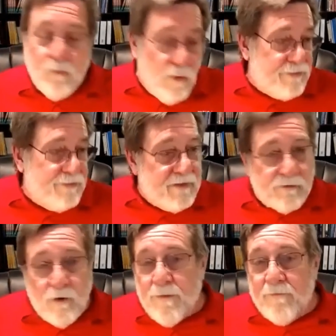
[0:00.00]
with this
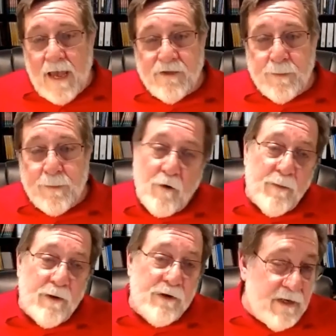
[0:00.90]
group of master
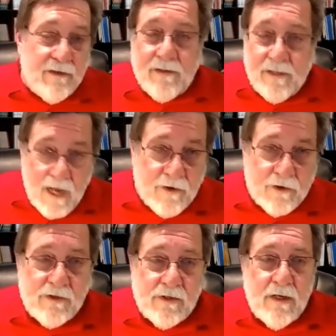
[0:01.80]
performers and the
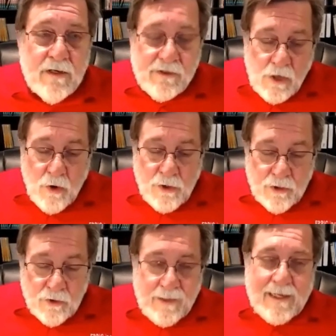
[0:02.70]
others. So
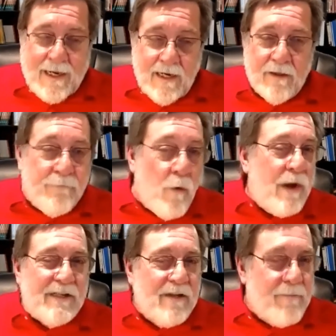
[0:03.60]
you're really getting the
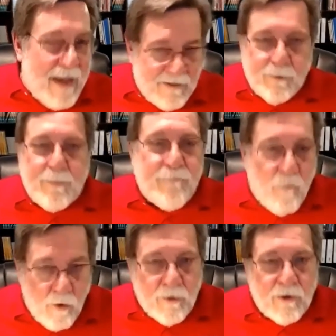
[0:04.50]
voice of the master
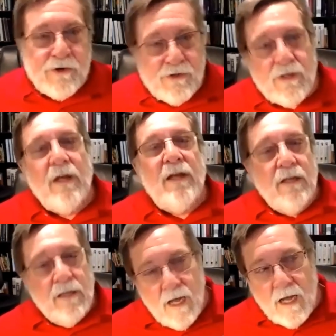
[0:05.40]
performers
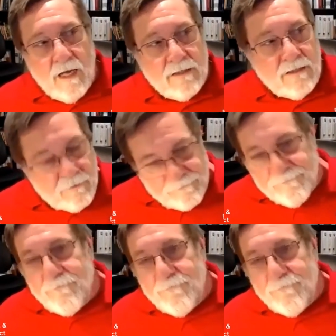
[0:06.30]
to